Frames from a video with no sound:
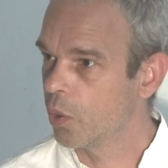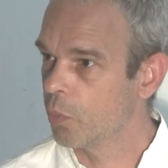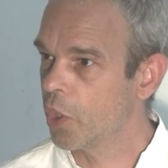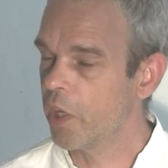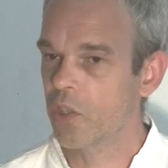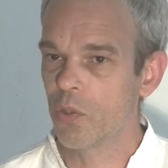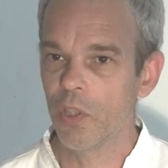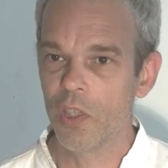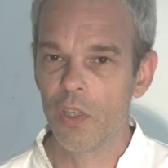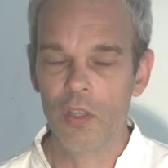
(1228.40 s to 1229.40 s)
But
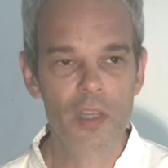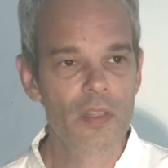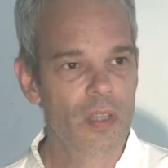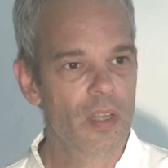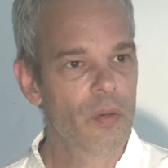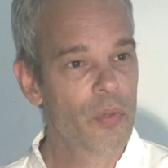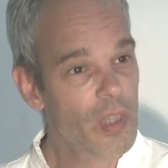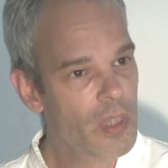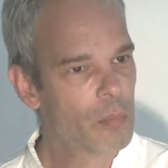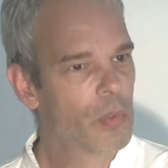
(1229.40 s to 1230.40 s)
actually the things that are
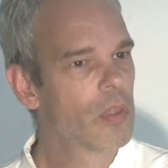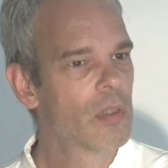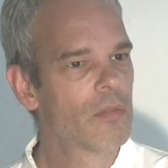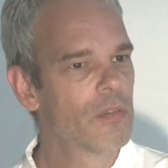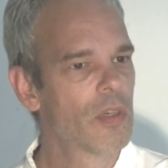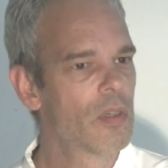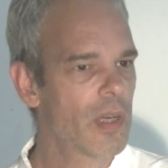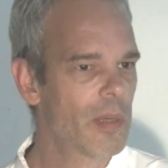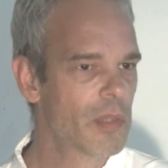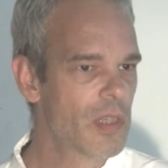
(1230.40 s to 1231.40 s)
really important for your
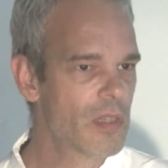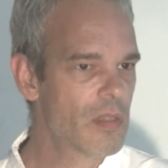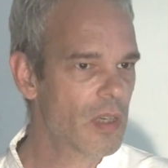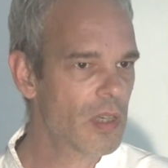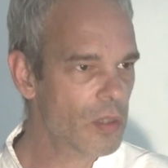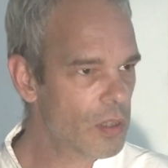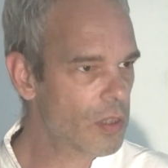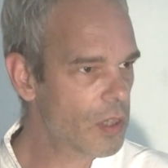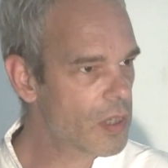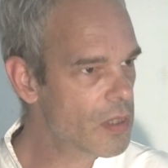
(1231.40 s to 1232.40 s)
happiness are not the
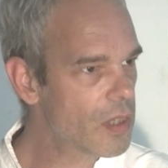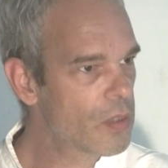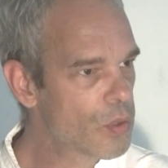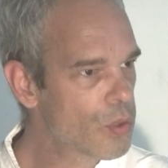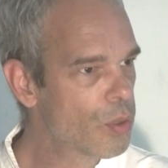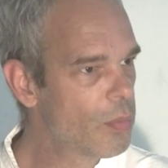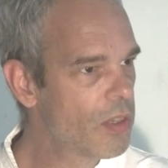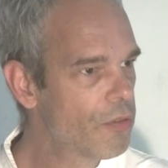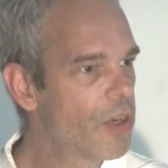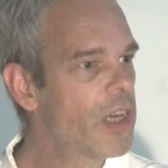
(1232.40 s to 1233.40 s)
things that you should be
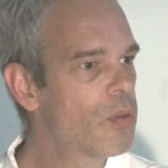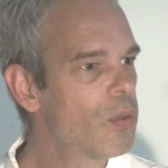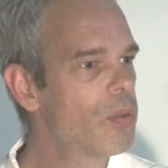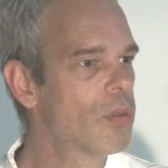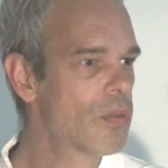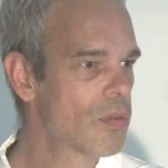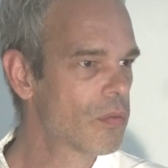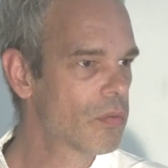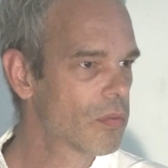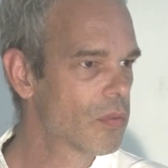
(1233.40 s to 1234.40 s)
afraid to lose,
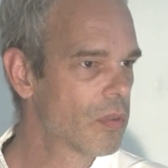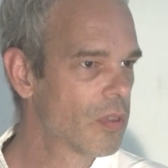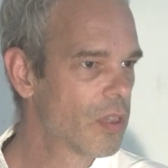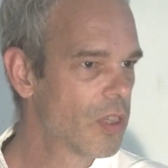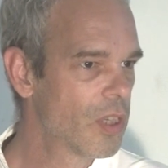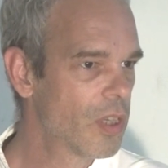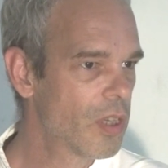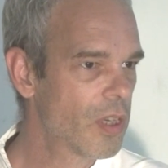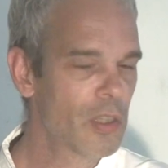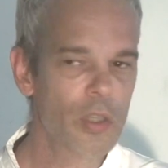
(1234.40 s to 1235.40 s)

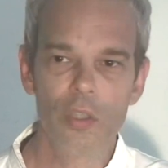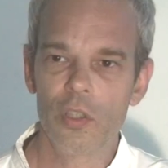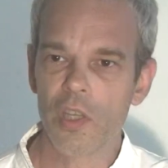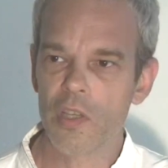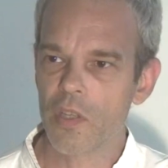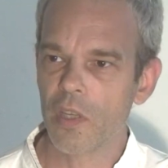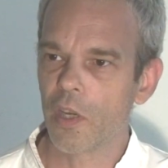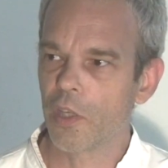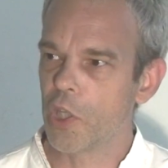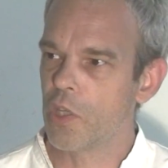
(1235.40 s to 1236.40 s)
are not the things that
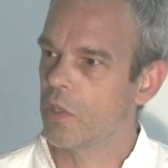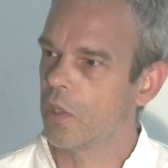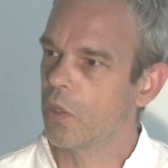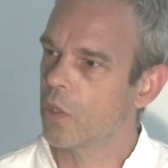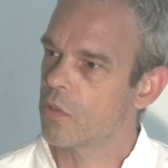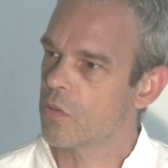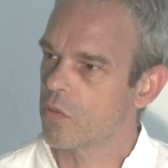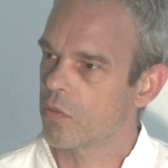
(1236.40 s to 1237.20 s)
are easily lost.